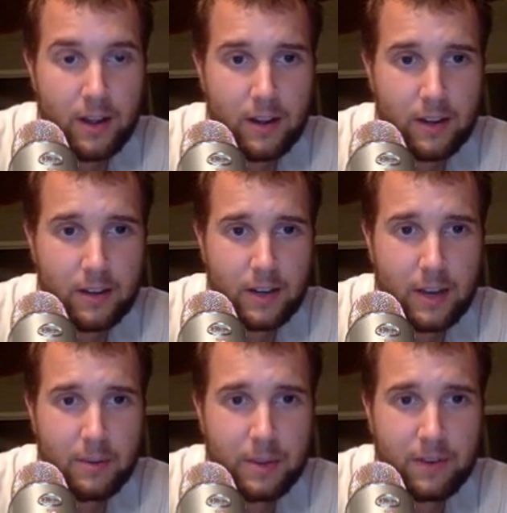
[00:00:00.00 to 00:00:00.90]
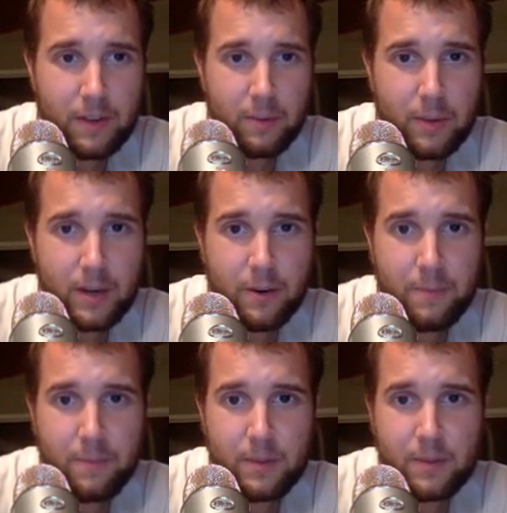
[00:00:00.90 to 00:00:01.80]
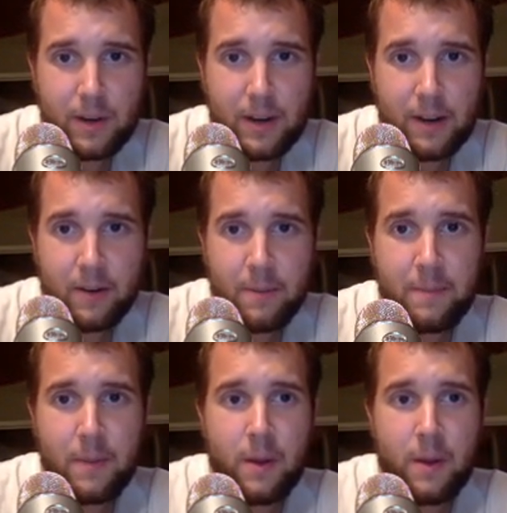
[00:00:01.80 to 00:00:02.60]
Okay, we have to find the window. It's right here.